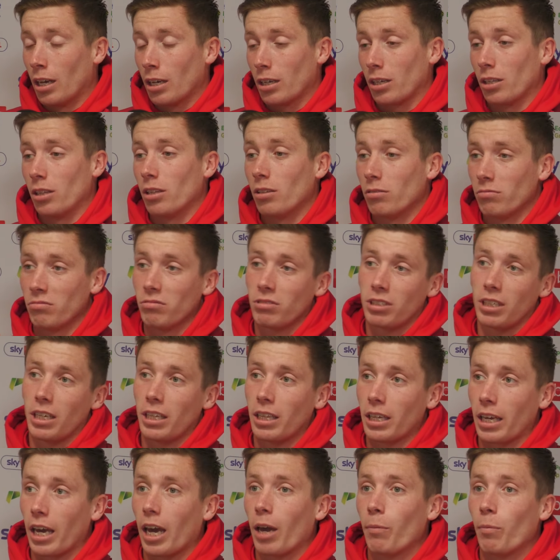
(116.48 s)
can
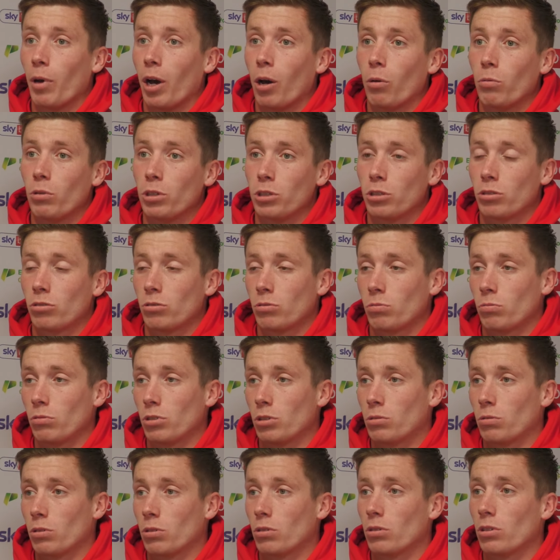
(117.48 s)
see the game out, which
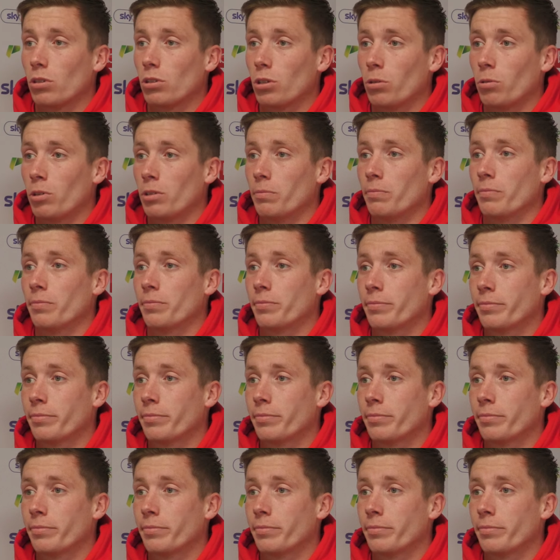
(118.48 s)
we're good at doing.